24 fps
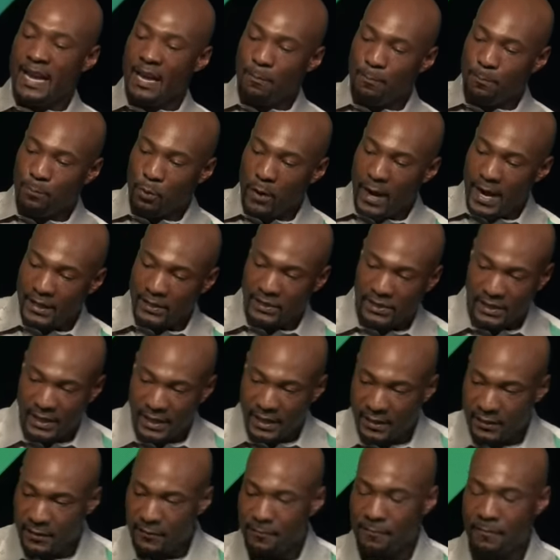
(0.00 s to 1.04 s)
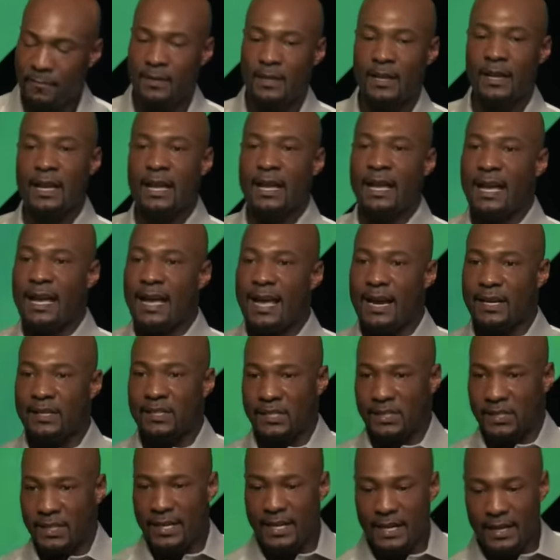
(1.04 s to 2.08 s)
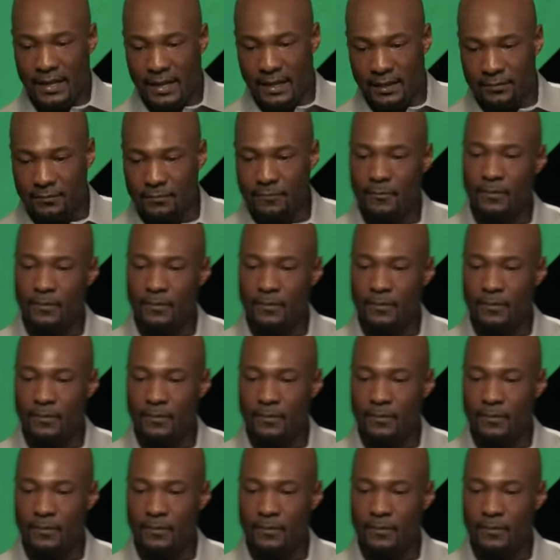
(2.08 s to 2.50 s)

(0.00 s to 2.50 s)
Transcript: embrace it, Exceed it.